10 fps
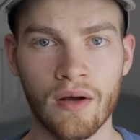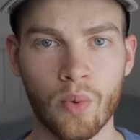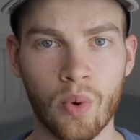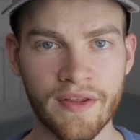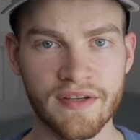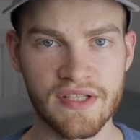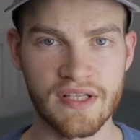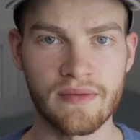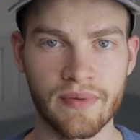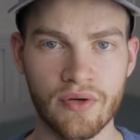When the
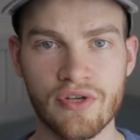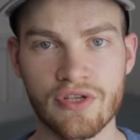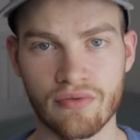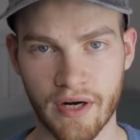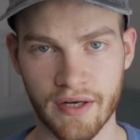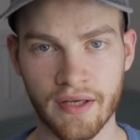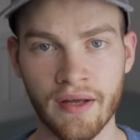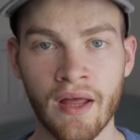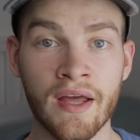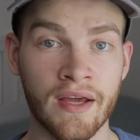CPU is
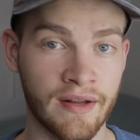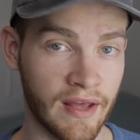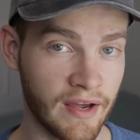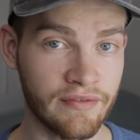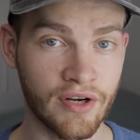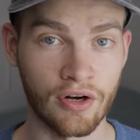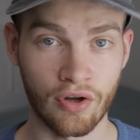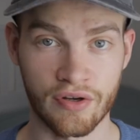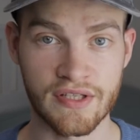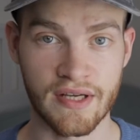running, in every
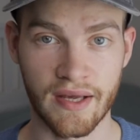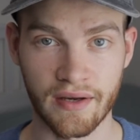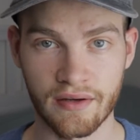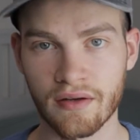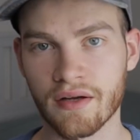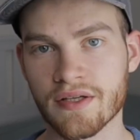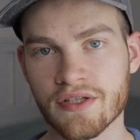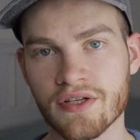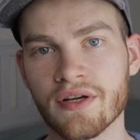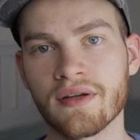clock cycle a
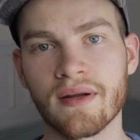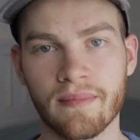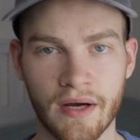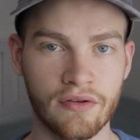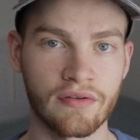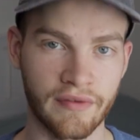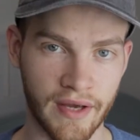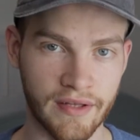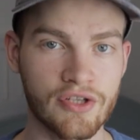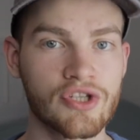certain amount of
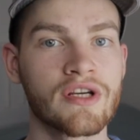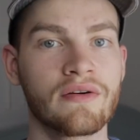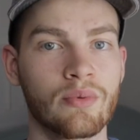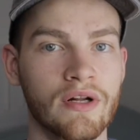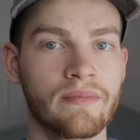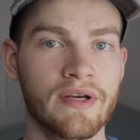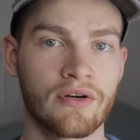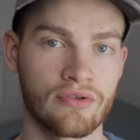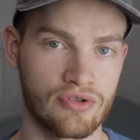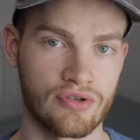energy will be
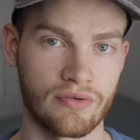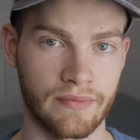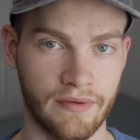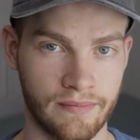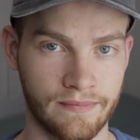consumed.